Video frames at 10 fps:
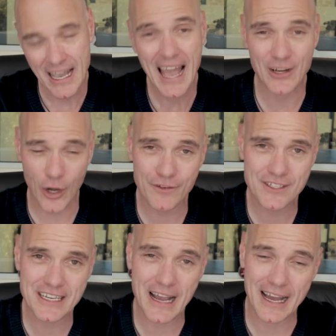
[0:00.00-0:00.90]
And
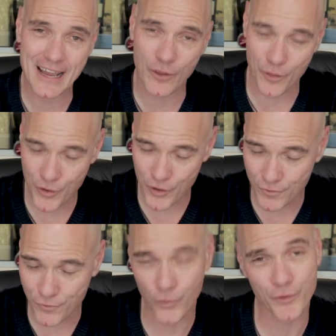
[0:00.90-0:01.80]
obviously at the third
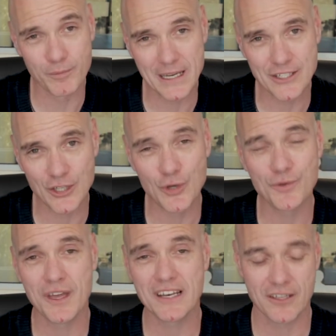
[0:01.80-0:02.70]
and fourth meeting, you
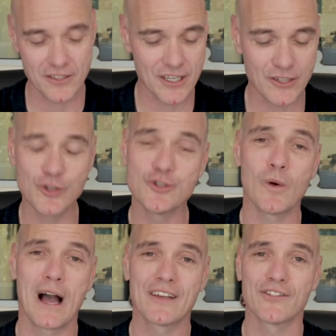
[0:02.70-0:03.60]
then continue to
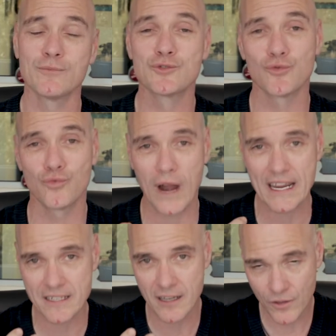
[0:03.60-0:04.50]
ask them to
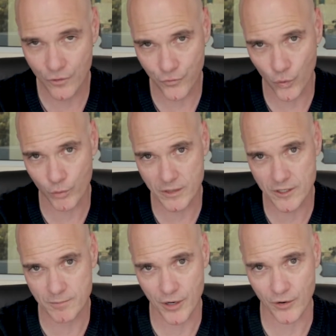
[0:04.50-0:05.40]
rate the forum
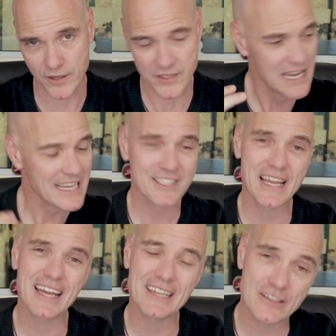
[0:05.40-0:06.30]
experience.
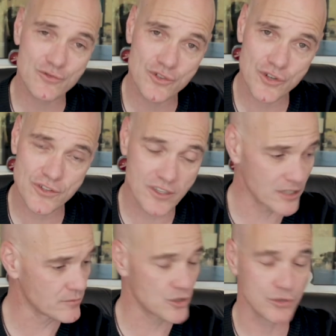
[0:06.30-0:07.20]
Start introducing
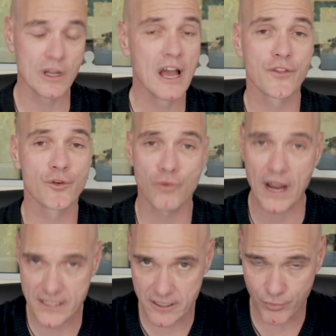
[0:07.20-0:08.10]
them to the
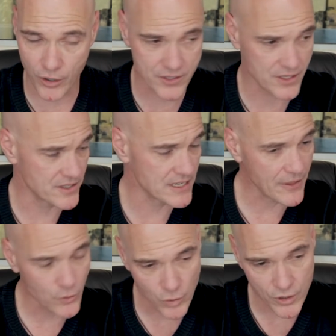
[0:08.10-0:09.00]
rating process. In
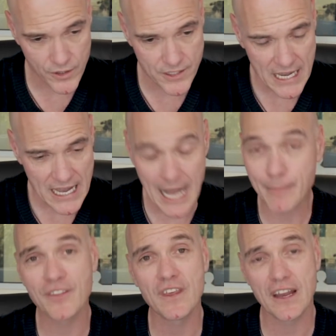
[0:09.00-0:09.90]
other words,
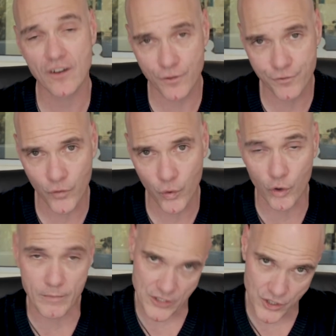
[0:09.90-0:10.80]
at the end of the
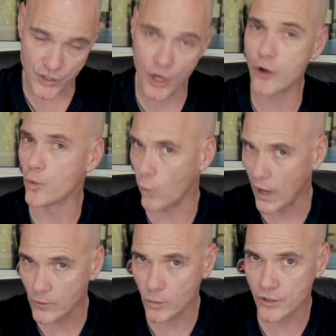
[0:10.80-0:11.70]
forum, as you know,
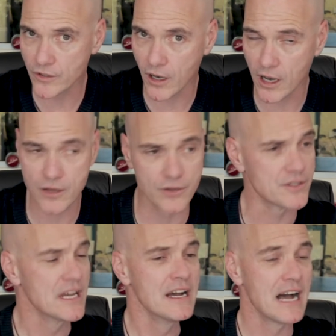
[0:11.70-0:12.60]
1-word close.